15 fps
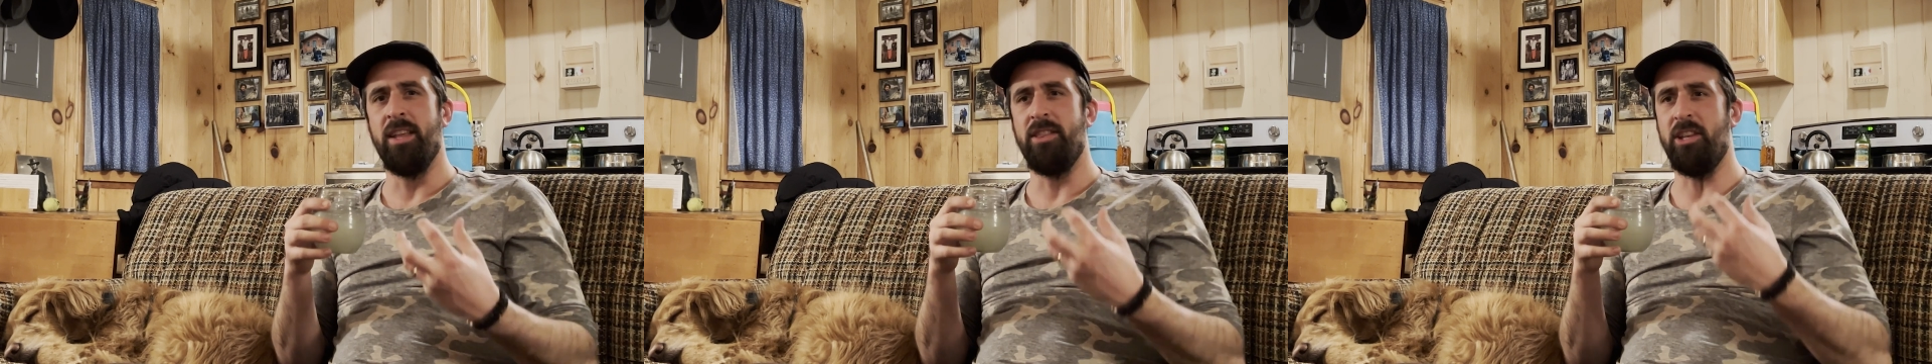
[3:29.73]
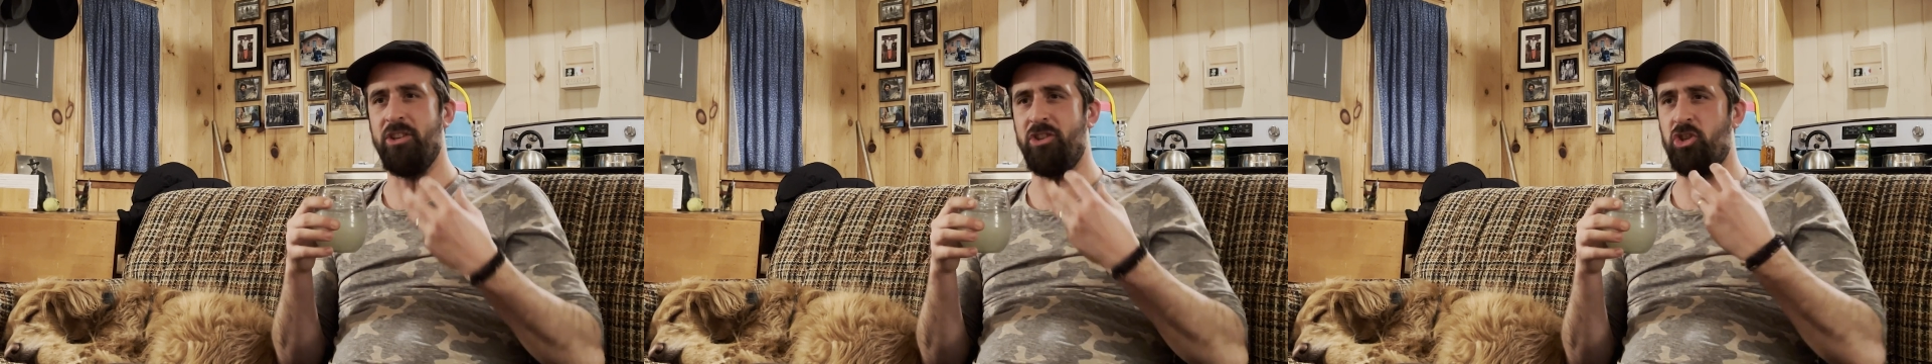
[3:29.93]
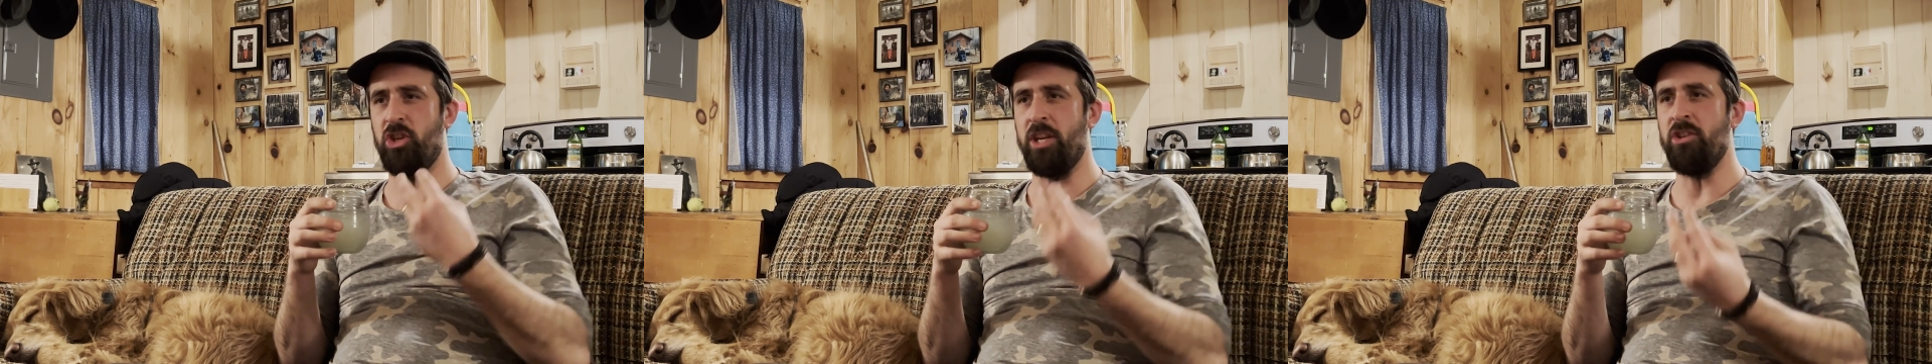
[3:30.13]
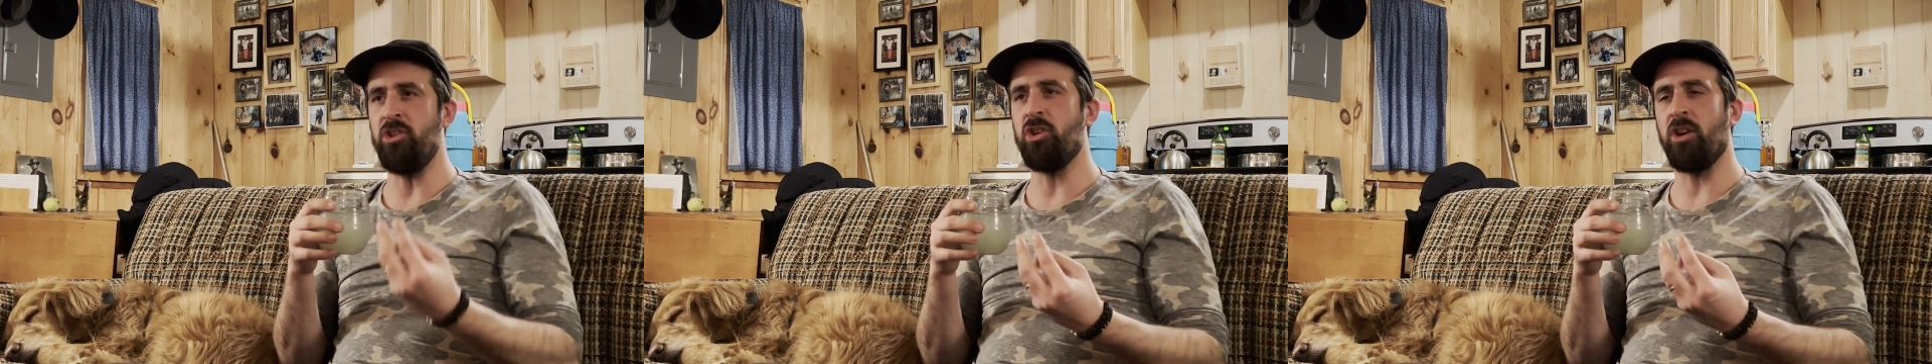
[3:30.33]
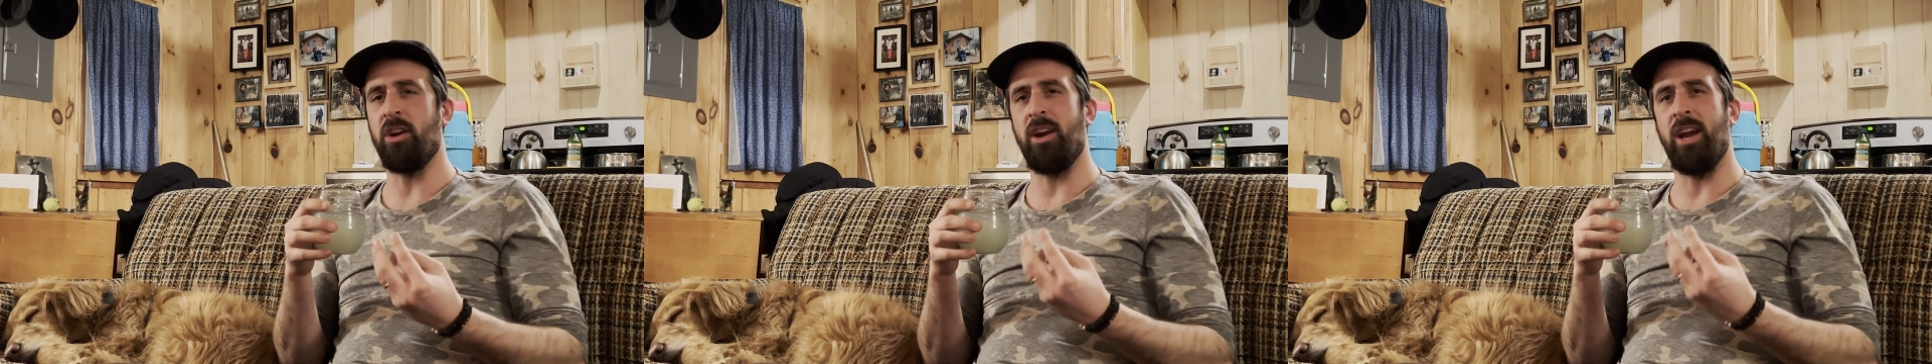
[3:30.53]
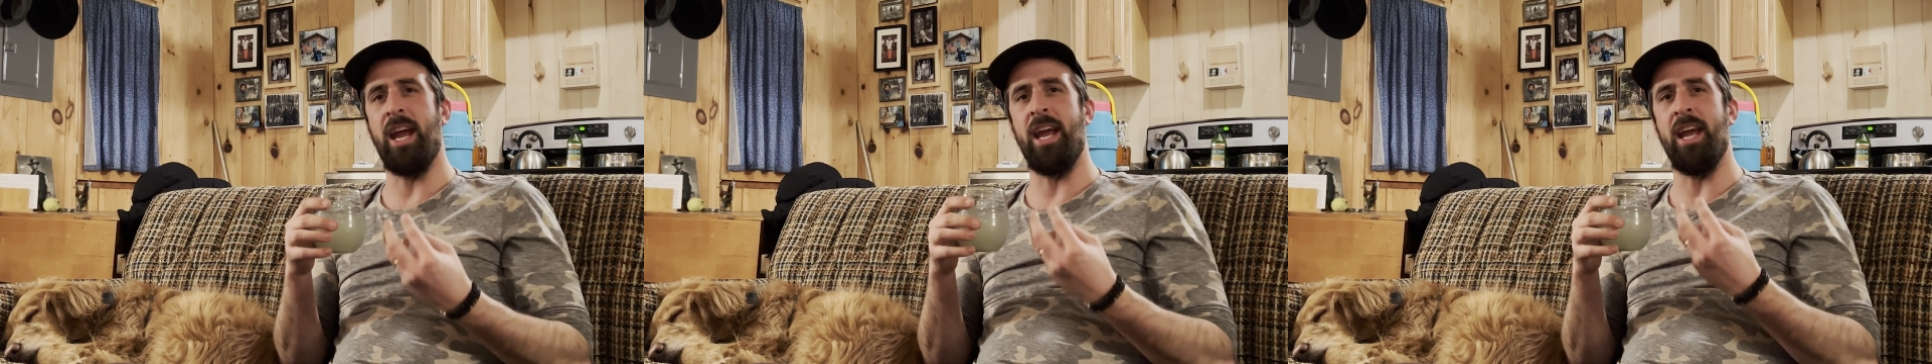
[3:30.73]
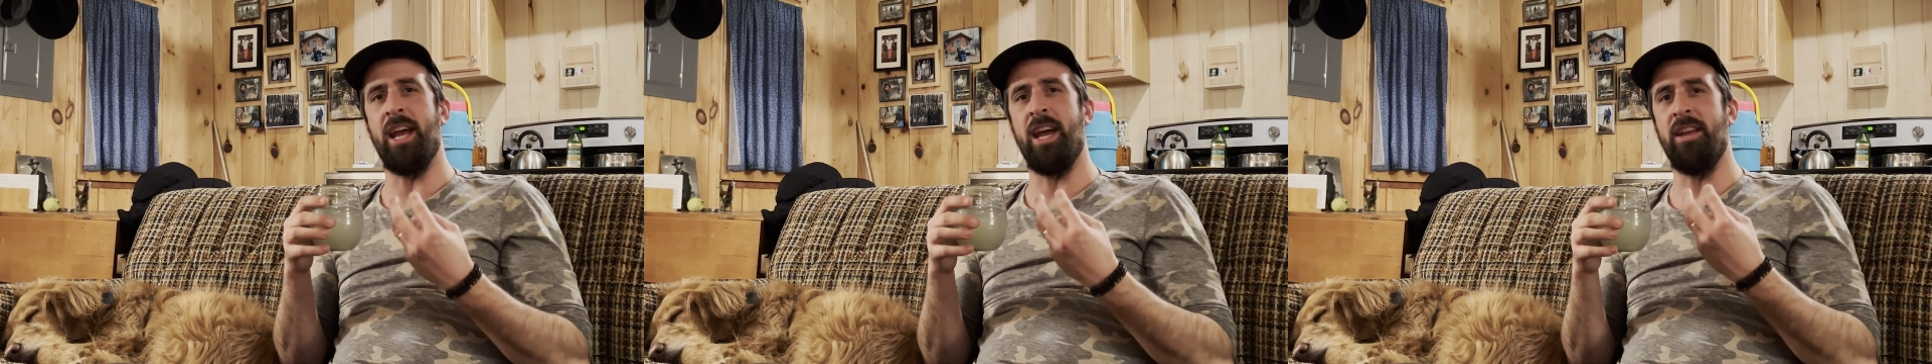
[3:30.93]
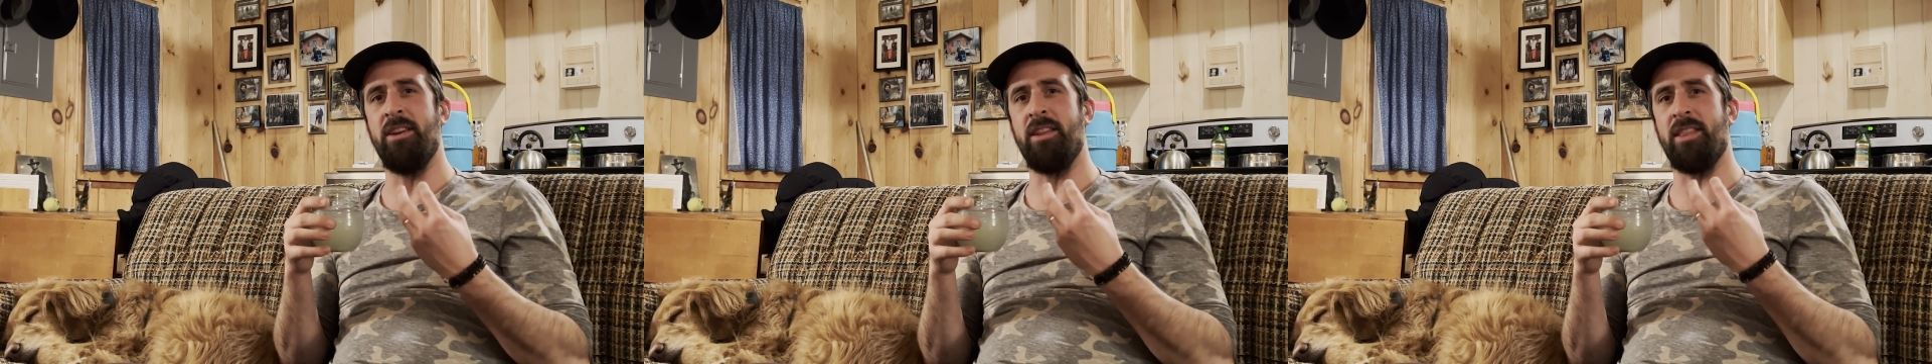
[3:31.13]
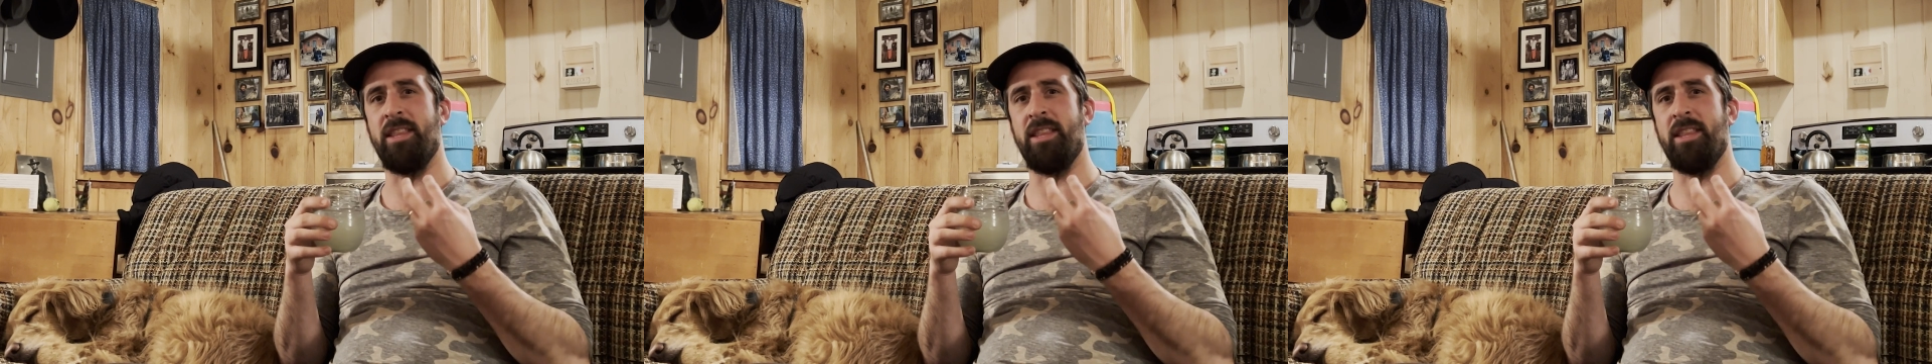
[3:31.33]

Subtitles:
The ginger and